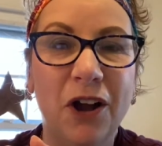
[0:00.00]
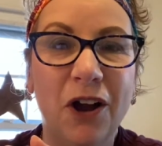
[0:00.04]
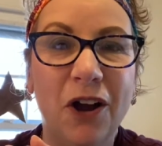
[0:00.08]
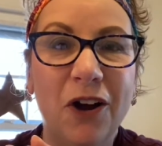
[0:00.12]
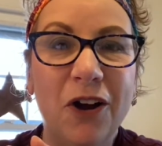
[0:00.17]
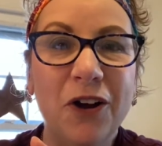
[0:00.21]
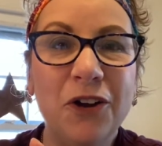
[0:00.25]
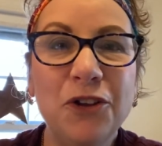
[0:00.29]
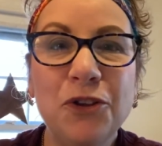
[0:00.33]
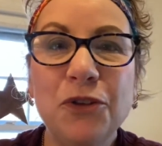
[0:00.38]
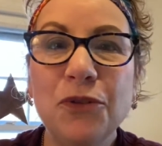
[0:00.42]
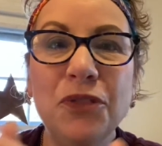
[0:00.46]
Are
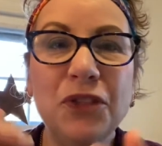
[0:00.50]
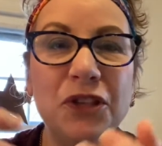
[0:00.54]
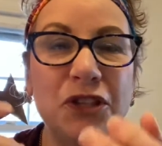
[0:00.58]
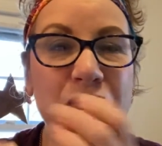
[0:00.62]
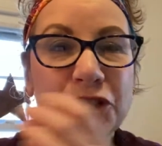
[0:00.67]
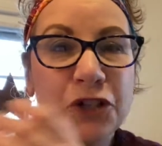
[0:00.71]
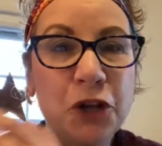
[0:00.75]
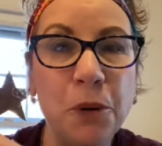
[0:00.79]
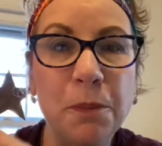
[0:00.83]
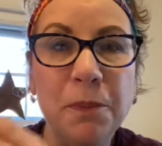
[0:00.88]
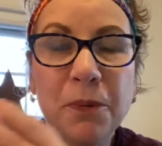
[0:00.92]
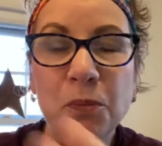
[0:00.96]
you the
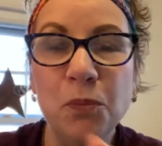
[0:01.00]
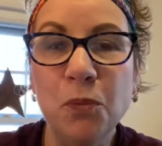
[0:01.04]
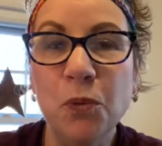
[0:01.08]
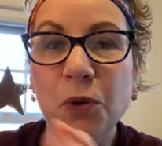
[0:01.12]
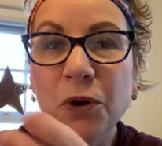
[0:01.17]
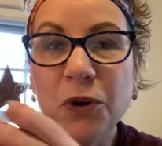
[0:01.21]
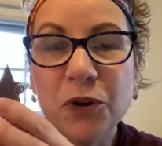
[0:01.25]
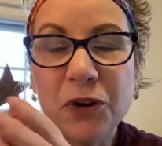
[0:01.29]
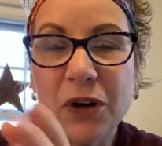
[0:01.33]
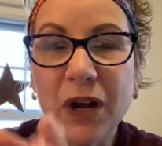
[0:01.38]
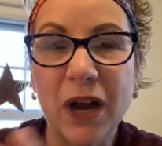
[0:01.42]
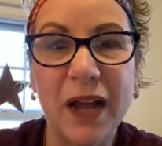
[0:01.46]
soap and
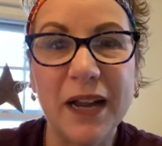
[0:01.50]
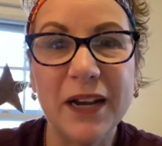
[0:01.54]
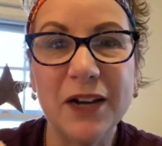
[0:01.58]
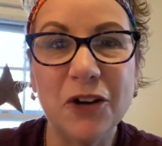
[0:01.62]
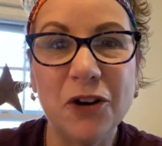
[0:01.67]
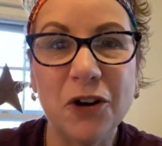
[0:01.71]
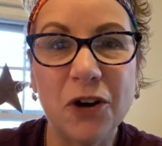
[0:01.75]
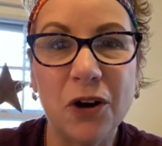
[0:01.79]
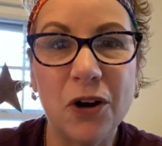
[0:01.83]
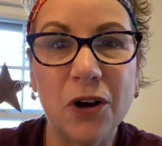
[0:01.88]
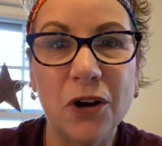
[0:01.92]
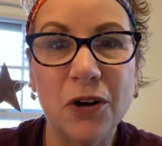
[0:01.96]
water kind of
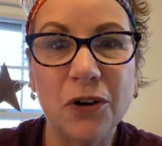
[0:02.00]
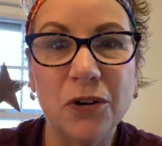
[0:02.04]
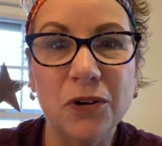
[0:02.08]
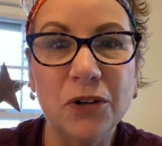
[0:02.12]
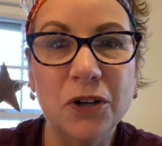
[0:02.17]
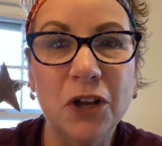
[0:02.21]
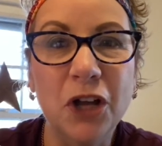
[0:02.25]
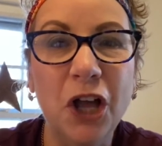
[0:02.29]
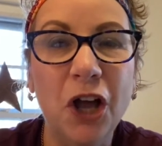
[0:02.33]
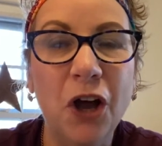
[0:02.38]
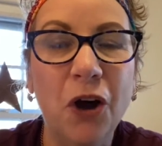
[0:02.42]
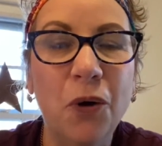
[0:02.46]
girl,
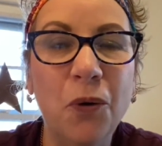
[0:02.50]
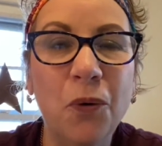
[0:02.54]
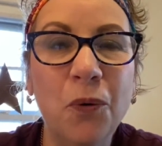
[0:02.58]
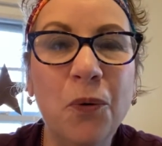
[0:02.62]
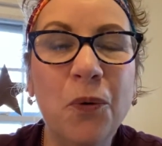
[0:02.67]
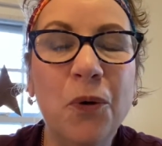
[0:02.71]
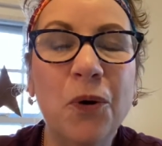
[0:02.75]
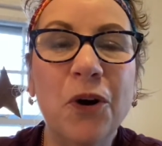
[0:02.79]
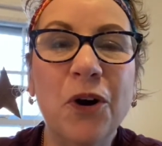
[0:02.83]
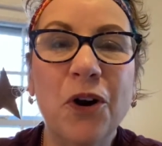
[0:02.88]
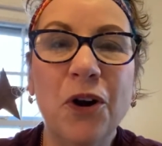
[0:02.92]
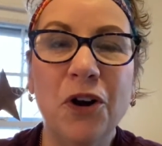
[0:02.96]

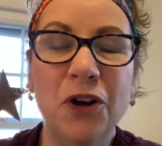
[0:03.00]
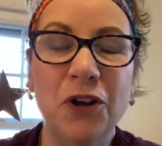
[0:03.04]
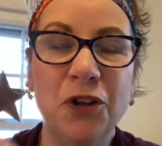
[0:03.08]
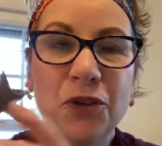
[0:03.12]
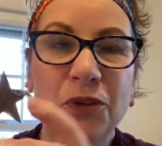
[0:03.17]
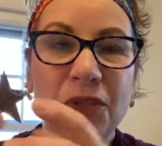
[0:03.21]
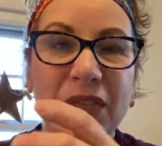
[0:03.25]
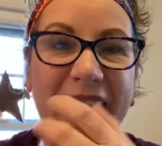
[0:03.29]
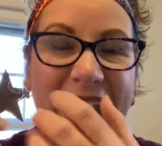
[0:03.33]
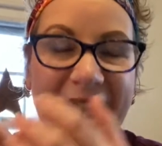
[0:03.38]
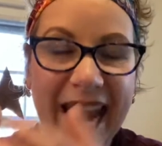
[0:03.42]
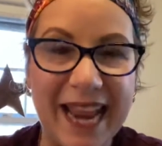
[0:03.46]
or are you
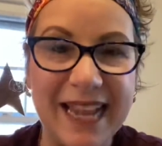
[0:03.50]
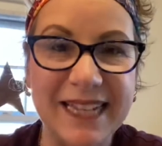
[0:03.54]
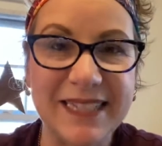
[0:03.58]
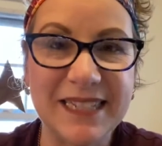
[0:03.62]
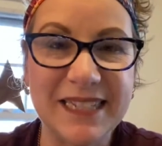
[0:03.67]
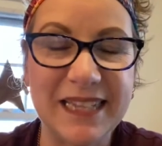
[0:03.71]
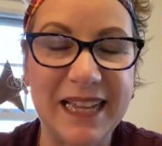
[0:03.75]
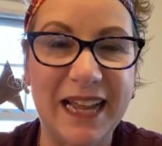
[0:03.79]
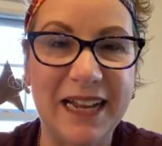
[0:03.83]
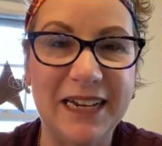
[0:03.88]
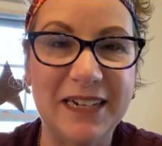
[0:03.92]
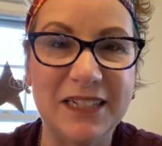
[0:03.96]
the hand
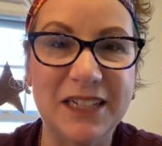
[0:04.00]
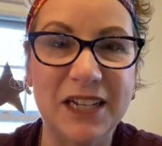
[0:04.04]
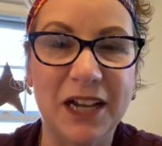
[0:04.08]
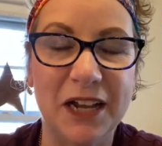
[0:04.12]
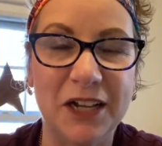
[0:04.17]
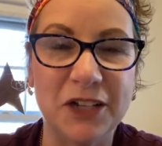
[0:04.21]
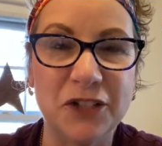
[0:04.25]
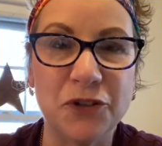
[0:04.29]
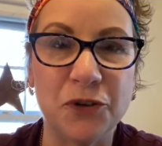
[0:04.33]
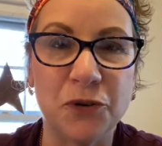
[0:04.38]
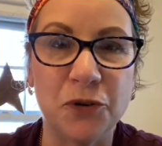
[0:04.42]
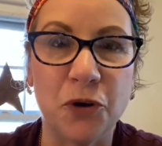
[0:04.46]

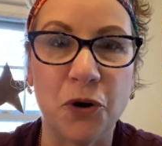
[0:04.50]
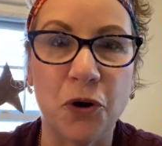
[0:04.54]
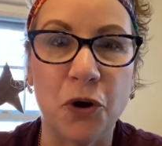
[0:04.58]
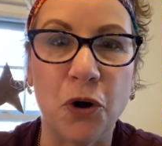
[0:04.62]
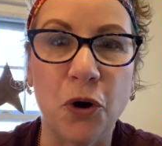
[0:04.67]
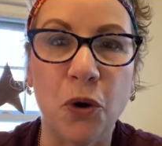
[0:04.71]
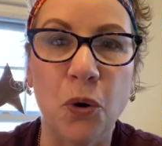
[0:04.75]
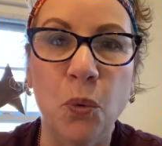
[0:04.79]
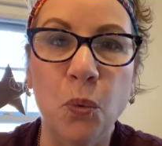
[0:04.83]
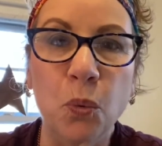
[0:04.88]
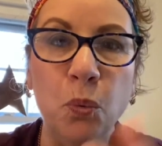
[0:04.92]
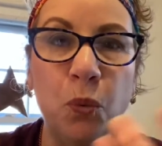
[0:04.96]
sanitizer
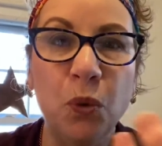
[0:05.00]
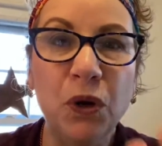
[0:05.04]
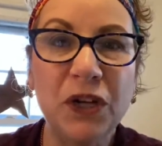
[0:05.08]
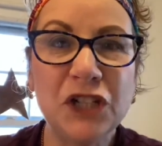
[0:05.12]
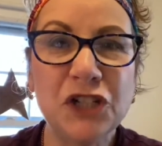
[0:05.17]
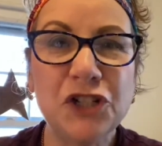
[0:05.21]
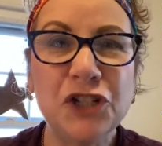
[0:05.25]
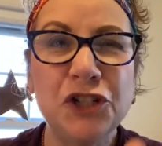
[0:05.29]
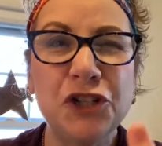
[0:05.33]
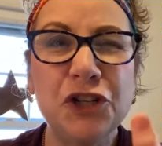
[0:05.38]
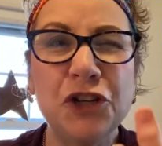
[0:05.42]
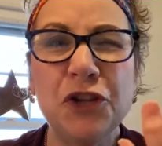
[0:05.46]
girl?
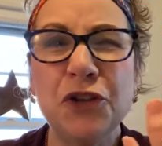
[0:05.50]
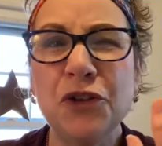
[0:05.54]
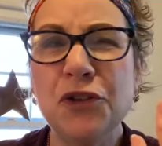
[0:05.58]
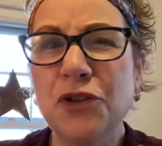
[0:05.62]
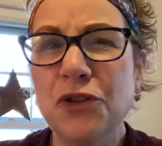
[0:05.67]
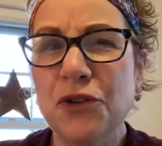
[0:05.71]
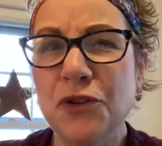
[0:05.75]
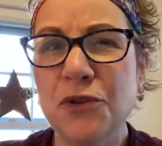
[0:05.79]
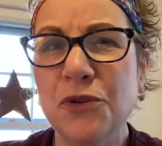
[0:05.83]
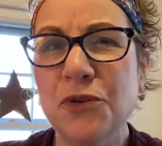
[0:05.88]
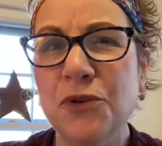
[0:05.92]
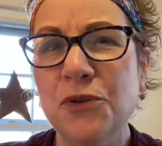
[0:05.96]
Which do
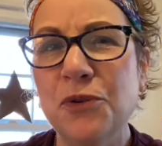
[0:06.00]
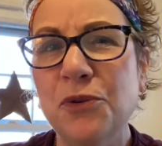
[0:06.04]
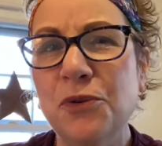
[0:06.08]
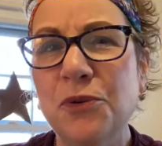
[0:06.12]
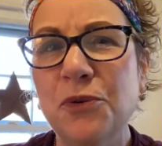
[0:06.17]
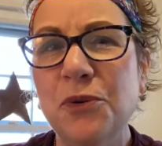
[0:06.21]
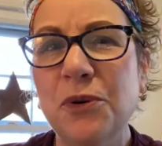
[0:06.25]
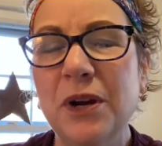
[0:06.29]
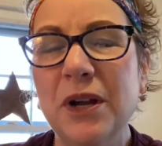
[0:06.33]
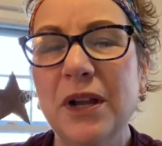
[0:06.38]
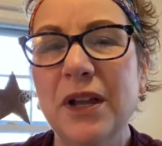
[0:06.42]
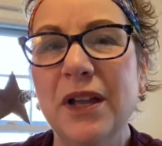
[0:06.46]

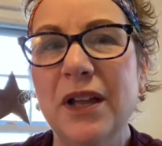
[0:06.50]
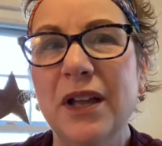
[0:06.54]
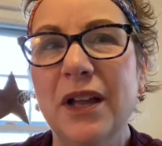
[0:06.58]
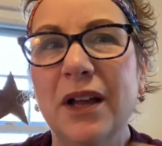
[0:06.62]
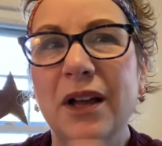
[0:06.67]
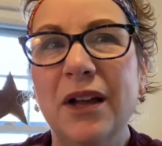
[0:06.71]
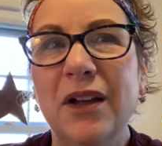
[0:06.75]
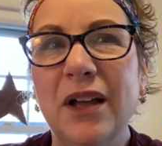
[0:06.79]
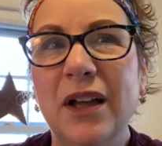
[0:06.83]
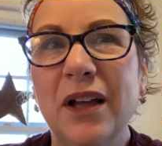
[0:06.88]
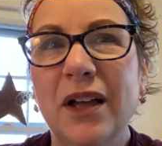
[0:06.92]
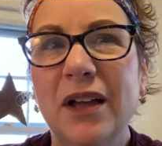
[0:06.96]
you
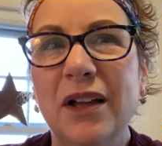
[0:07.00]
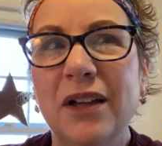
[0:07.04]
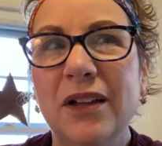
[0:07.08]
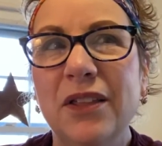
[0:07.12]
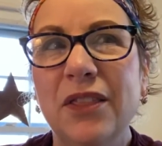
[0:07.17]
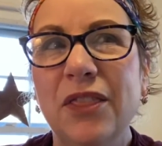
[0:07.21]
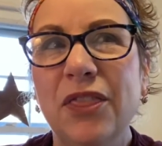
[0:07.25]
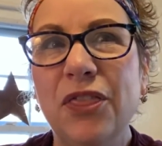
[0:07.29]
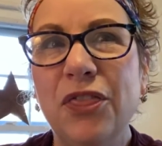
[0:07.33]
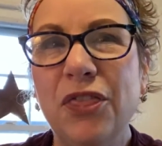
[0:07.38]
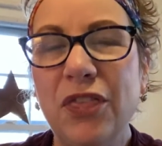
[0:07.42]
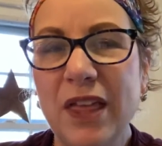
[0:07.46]

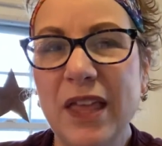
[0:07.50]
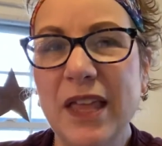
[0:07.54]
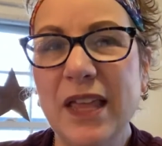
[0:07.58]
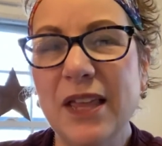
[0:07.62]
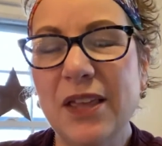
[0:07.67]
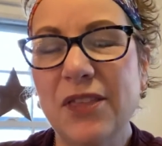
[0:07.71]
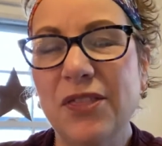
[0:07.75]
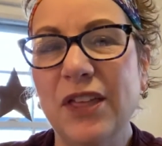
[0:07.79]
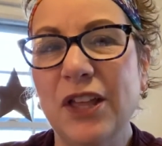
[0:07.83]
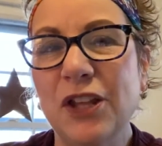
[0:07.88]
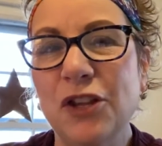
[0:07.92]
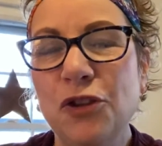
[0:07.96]

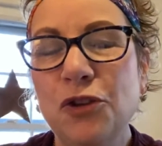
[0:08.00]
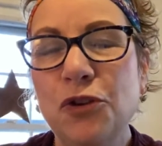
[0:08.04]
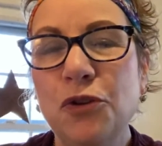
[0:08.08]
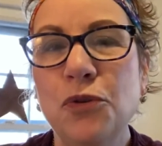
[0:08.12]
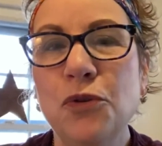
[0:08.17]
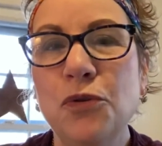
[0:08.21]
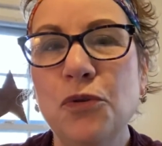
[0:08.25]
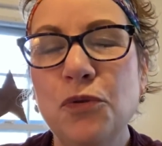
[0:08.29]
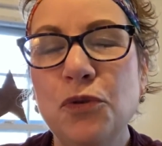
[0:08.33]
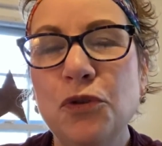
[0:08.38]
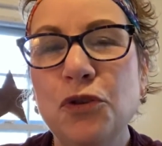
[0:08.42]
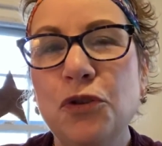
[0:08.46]
think that
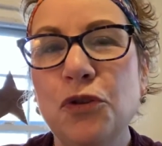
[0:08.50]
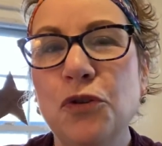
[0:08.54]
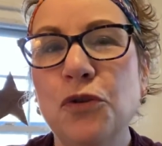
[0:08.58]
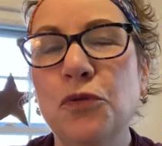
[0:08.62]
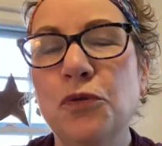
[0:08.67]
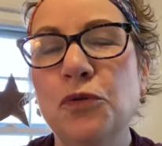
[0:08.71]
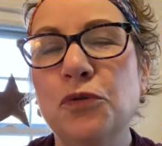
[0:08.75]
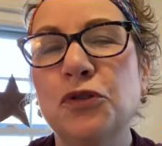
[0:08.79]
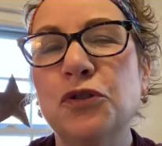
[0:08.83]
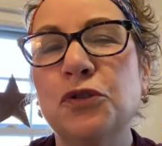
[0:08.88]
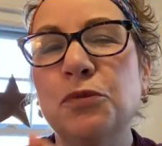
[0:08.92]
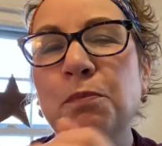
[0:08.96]
you
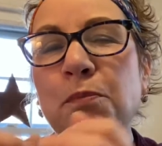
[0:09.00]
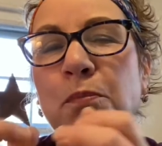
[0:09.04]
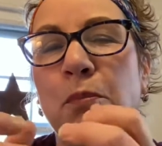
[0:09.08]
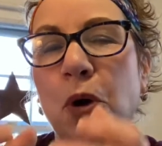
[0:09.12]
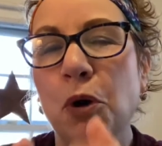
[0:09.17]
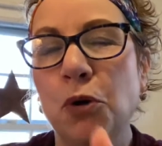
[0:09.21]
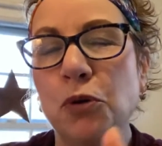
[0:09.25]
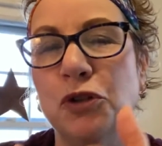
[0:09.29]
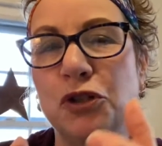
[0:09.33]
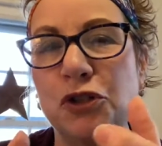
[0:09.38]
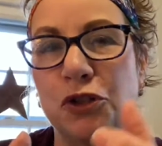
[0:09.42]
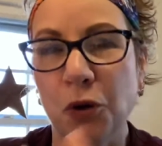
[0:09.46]
use
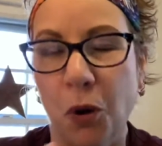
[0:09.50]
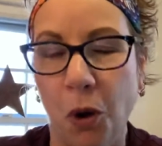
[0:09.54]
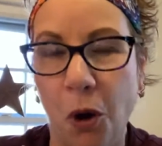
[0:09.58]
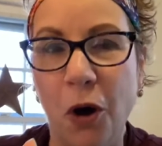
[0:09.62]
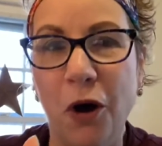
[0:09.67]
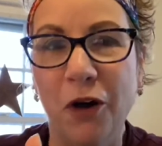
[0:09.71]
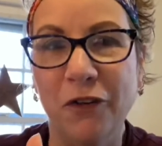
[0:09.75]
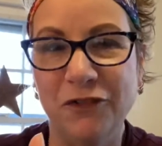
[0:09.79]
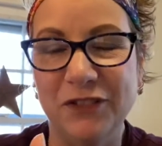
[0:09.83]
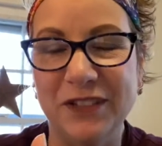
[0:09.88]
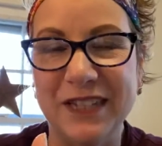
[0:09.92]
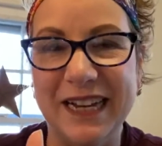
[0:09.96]
most
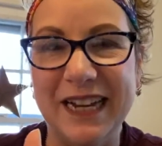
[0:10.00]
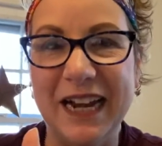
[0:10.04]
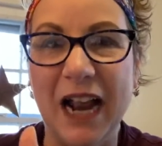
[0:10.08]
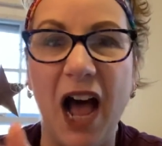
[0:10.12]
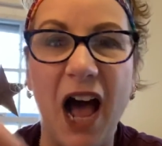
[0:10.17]
often?